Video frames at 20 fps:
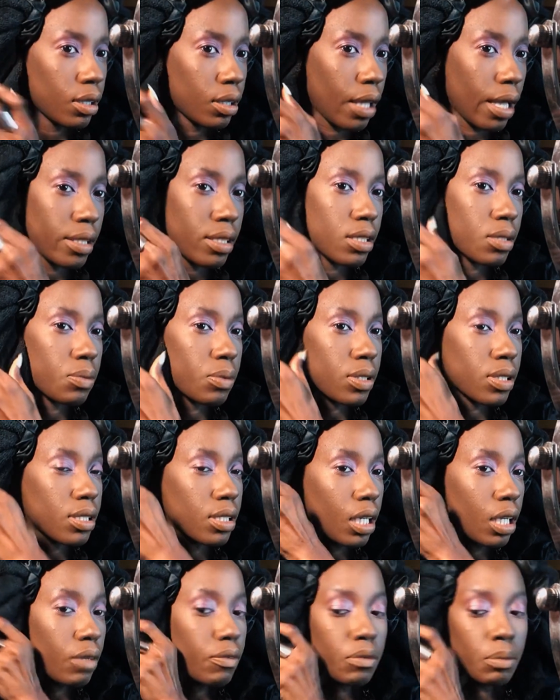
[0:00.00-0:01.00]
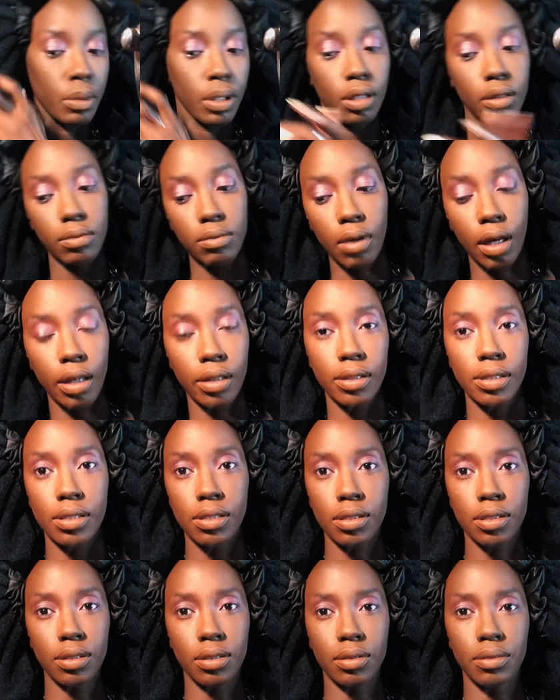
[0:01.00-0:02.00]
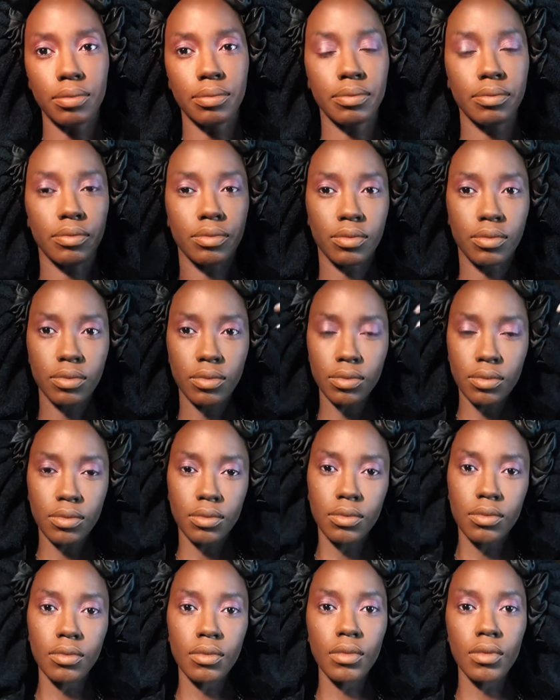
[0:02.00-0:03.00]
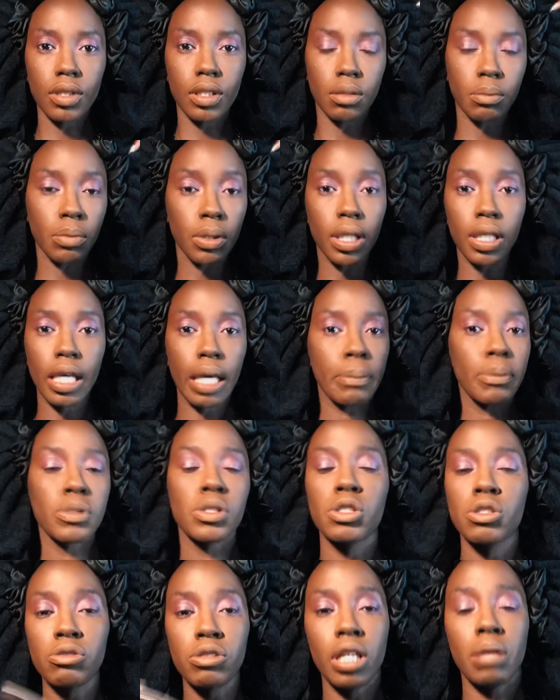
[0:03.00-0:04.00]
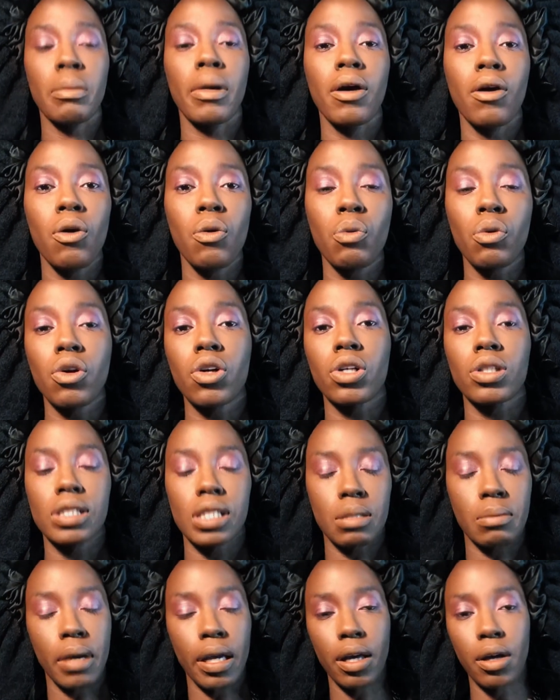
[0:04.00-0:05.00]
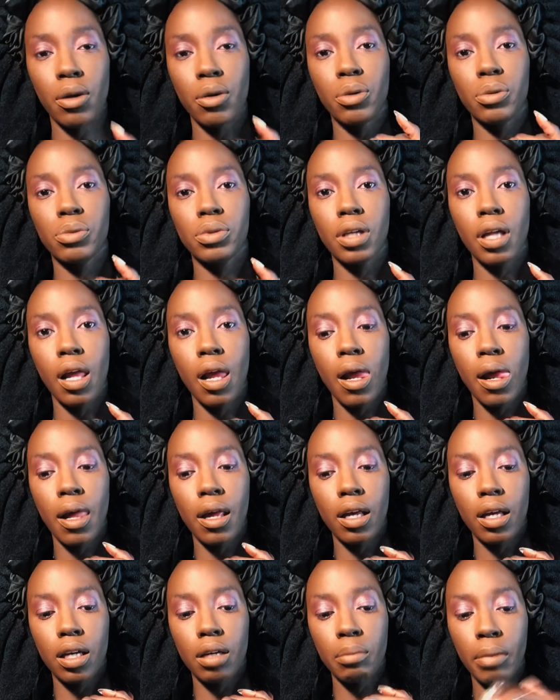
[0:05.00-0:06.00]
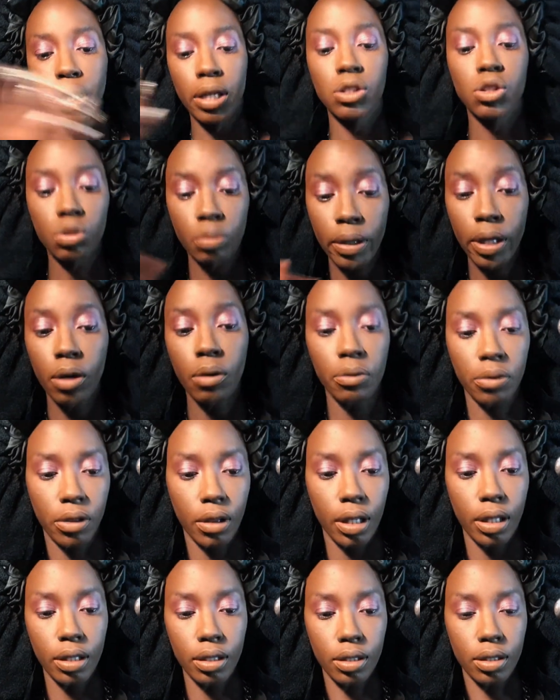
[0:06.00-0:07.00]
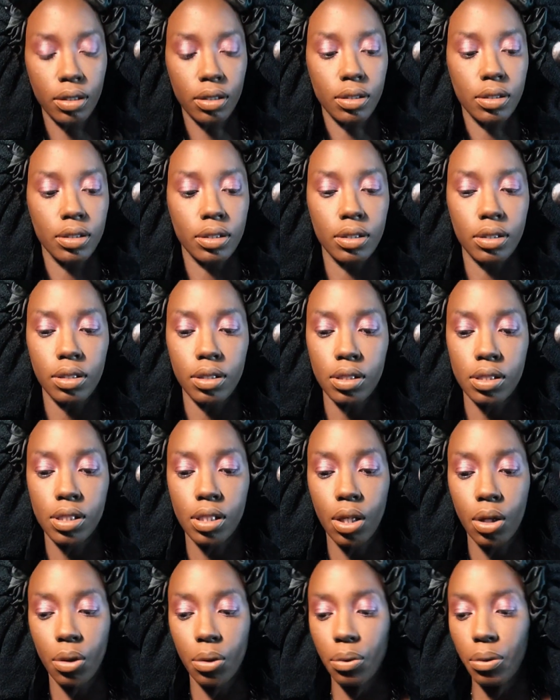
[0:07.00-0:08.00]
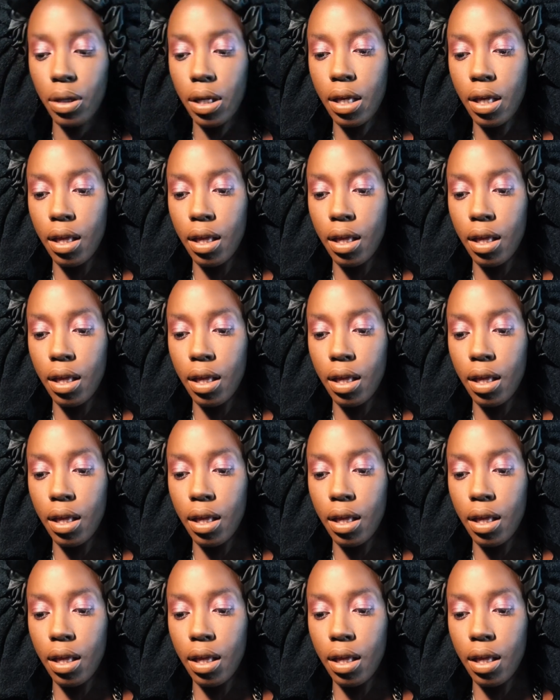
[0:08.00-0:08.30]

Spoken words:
that's what saved me, honestly. Being able to create my own world and do my own thing. So,